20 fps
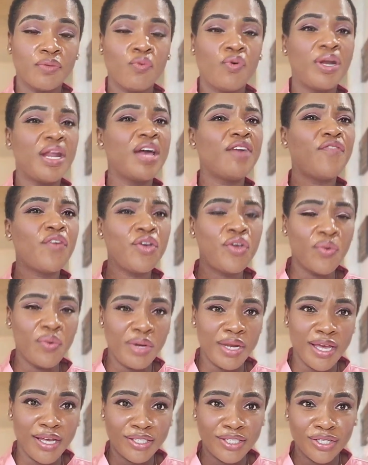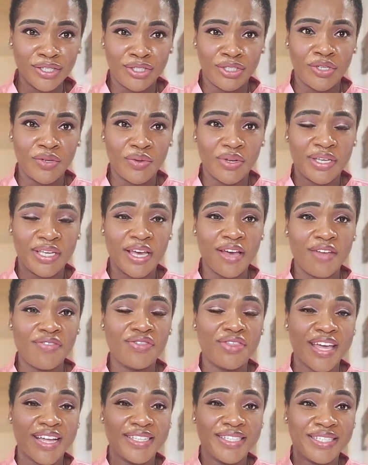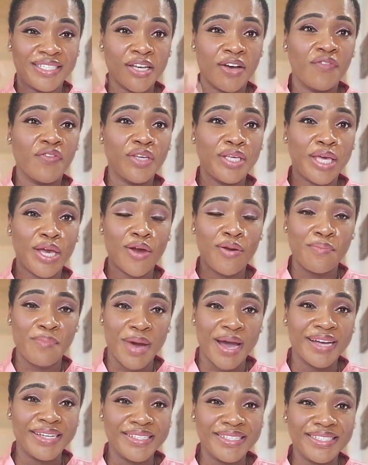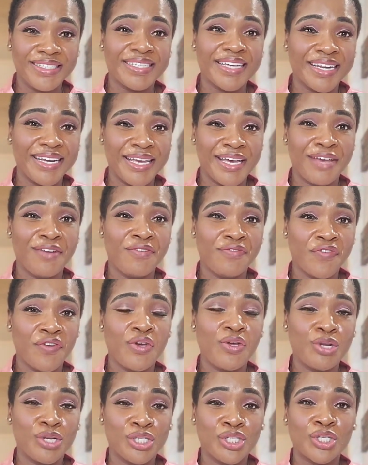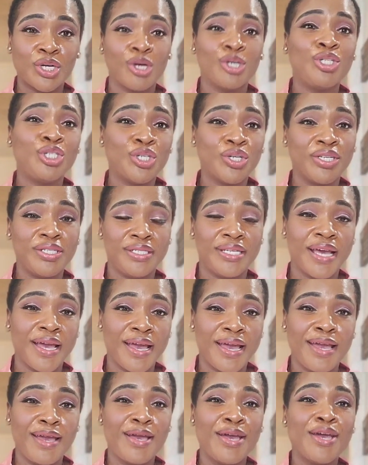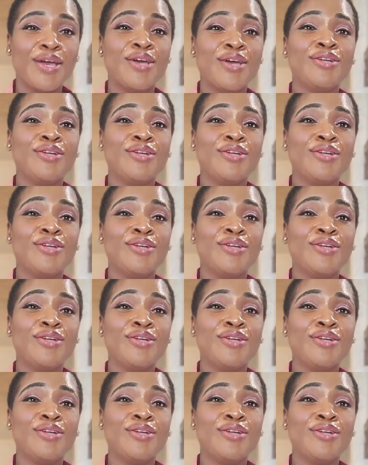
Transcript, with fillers: whatever you need to do to get that self-care mindset in for you to start your day,